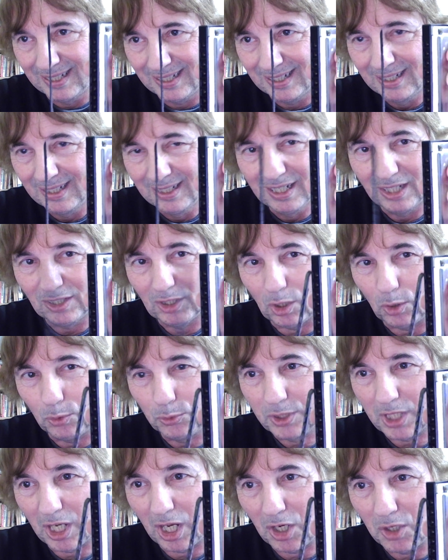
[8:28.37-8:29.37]
an old
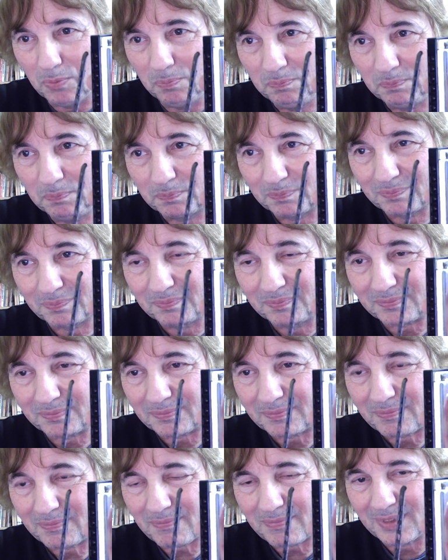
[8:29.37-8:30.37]
comb,
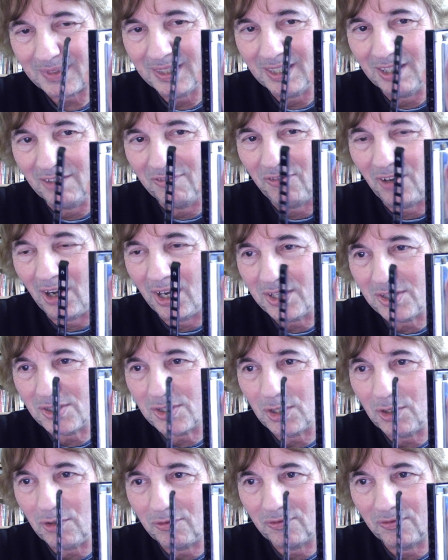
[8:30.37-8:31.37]
a fine
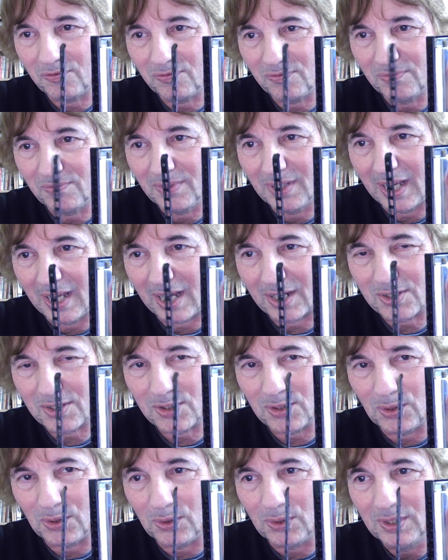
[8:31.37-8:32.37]
tooth
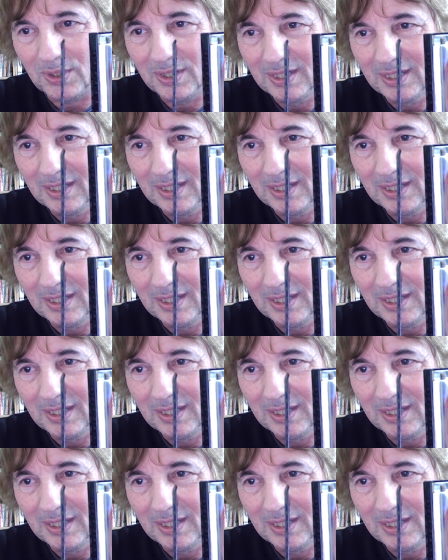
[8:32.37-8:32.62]
hacksaw,